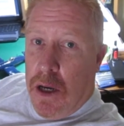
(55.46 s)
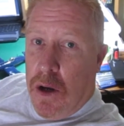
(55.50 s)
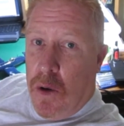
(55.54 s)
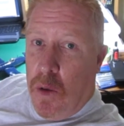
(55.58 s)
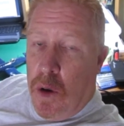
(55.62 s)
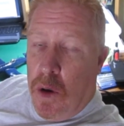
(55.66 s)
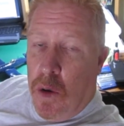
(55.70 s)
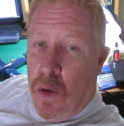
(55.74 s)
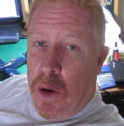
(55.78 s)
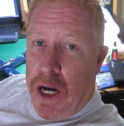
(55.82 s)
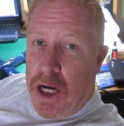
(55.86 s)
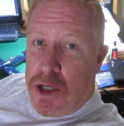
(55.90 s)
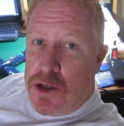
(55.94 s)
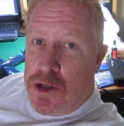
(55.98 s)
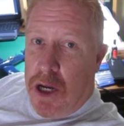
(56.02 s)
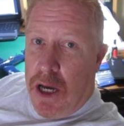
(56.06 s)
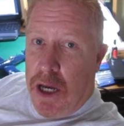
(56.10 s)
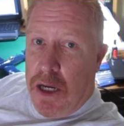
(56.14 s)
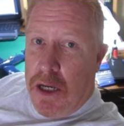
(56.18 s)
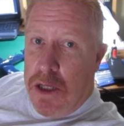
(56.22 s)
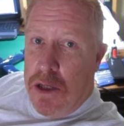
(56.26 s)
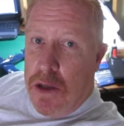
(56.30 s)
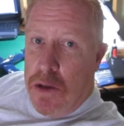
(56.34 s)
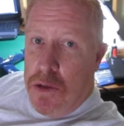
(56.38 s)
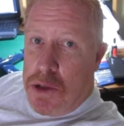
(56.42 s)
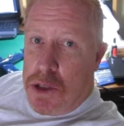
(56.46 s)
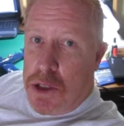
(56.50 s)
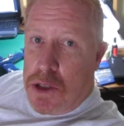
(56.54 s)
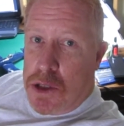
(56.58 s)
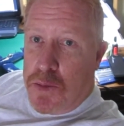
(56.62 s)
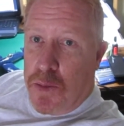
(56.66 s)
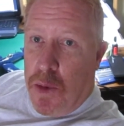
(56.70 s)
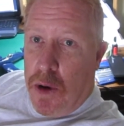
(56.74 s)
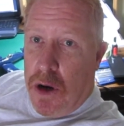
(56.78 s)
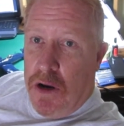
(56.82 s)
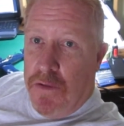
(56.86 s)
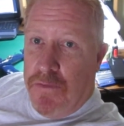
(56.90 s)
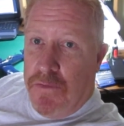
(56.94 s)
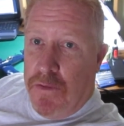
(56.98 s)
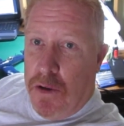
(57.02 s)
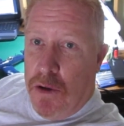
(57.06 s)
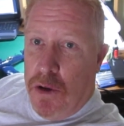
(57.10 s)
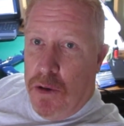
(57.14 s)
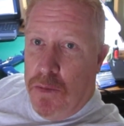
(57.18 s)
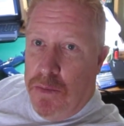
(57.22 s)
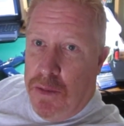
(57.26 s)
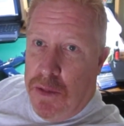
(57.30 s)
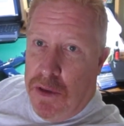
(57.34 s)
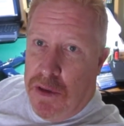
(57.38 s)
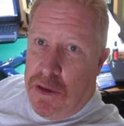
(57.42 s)
Well, when I tried to use the spray
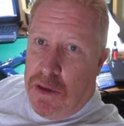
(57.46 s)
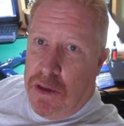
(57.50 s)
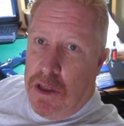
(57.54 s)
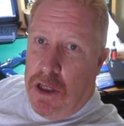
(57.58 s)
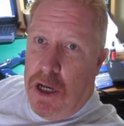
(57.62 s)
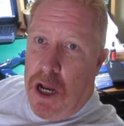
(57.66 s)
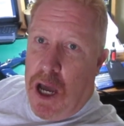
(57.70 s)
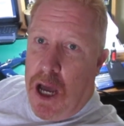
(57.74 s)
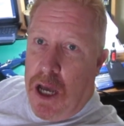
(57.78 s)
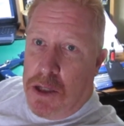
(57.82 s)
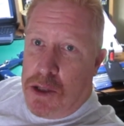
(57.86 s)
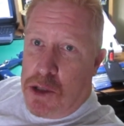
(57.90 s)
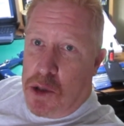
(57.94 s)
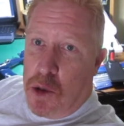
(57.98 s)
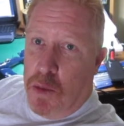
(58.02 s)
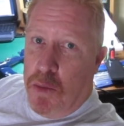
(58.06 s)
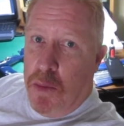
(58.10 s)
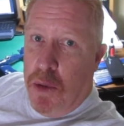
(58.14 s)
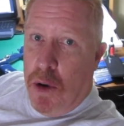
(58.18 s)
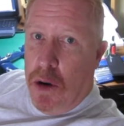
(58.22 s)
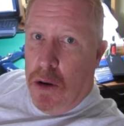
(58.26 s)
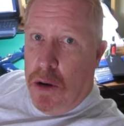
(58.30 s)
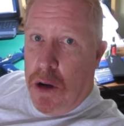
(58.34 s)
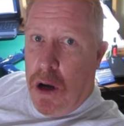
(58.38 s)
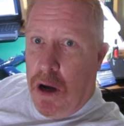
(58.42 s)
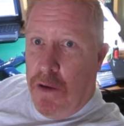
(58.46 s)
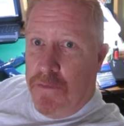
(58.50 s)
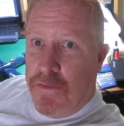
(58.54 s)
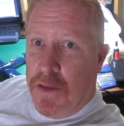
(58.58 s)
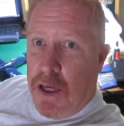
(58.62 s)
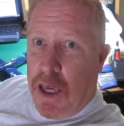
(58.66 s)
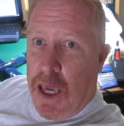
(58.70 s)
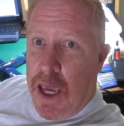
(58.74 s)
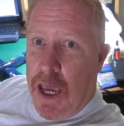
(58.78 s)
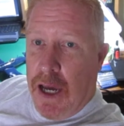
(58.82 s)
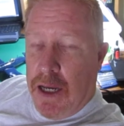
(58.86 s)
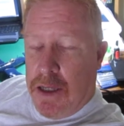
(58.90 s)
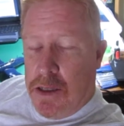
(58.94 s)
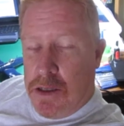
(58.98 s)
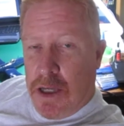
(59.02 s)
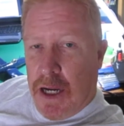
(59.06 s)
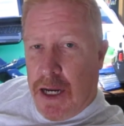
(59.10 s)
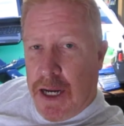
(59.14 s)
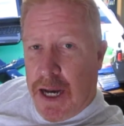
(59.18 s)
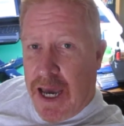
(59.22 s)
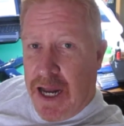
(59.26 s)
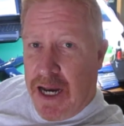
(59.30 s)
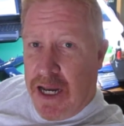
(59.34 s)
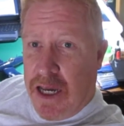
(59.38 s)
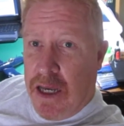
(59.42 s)
foam, the nozzle broke off the can, so
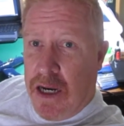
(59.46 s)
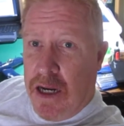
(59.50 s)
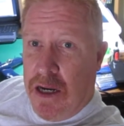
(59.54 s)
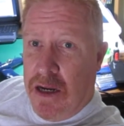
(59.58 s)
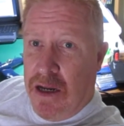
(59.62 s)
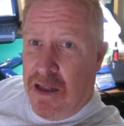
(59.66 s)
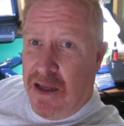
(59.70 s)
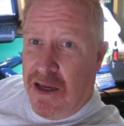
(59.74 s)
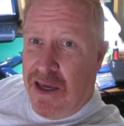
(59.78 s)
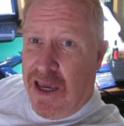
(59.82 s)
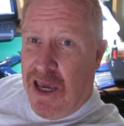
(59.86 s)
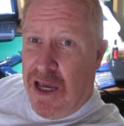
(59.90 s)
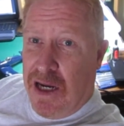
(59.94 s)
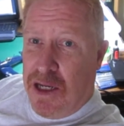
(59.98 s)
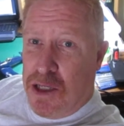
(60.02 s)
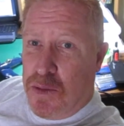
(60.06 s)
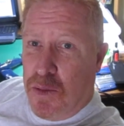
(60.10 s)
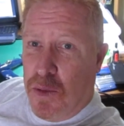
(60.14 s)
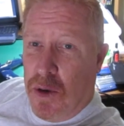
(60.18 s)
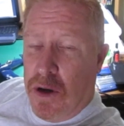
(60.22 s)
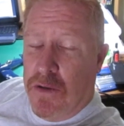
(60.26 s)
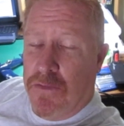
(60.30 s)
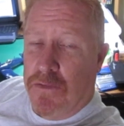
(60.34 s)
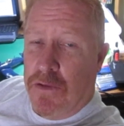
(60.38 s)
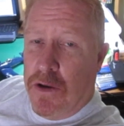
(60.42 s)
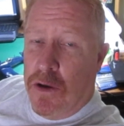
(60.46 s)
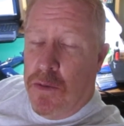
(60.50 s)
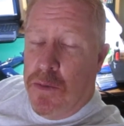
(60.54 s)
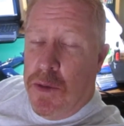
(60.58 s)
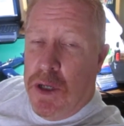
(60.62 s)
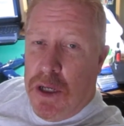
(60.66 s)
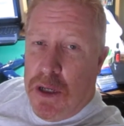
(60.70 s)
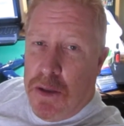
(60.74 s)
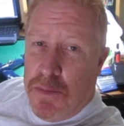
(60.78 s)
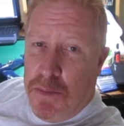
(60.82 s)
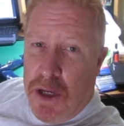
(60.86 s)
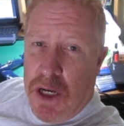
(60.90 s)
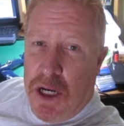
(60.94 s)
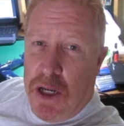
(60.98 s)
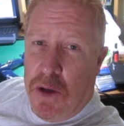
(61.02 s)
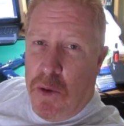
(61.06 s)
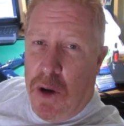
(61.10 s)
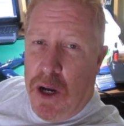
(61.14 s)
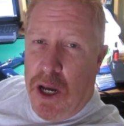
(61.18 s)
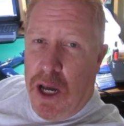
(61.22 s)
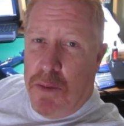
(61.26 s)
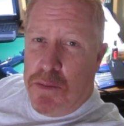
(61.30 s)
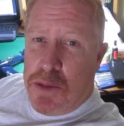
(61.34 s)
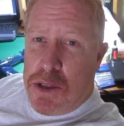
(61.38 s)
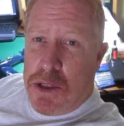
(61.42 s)
I got to get another can of spray foam. But
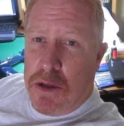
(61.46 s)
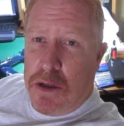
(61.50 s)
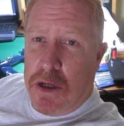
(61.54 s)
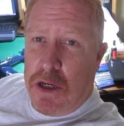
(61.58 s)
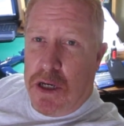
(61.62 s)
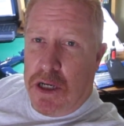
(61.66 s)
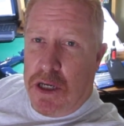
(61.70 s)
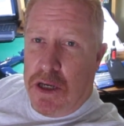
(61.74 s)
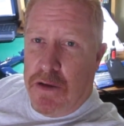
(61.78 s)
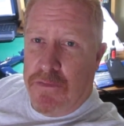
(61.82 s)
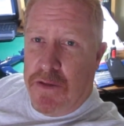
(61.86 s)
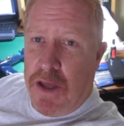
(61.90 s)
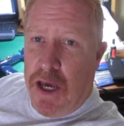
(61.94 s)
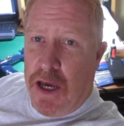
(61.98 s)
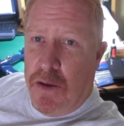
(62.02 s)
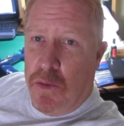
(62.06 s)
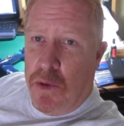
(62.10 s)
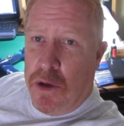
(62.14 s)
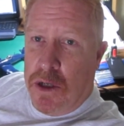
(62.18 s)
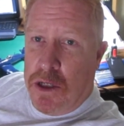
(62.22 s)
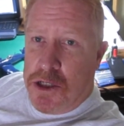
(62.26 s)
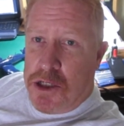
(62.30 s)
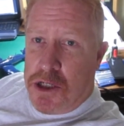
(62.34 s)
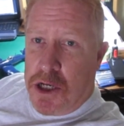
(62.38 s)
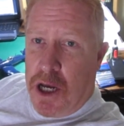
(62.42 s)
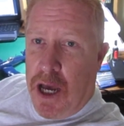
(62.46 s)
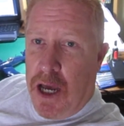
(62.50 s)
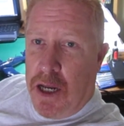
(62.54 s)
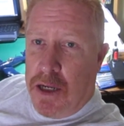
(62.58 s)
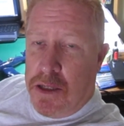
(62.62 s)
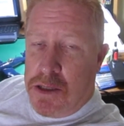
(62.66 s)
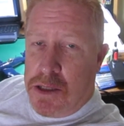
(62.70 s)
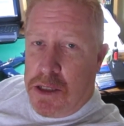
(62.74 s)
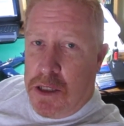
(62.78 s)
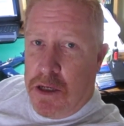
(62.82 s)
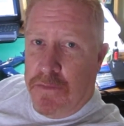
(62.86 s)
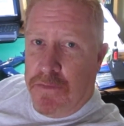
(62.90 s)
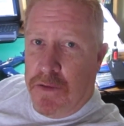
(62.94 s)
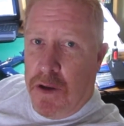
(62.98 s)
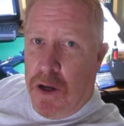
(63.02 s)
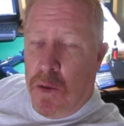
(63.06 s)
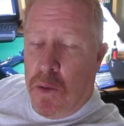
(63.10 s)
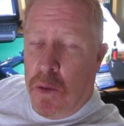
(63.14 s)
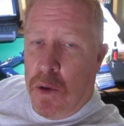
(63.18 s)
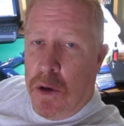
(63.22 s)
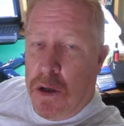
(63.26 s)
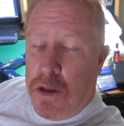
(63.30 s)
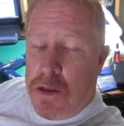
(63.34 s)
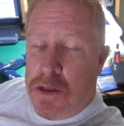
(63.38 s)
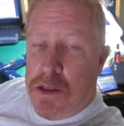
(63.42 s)
anyway, I'm still going to give that one a shot and see if that
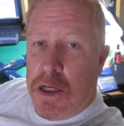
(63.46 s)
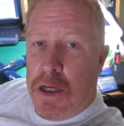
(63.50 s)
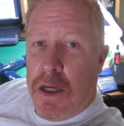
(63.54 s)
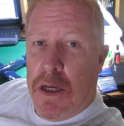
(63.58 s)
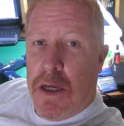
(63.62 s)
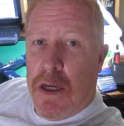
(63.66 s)
works.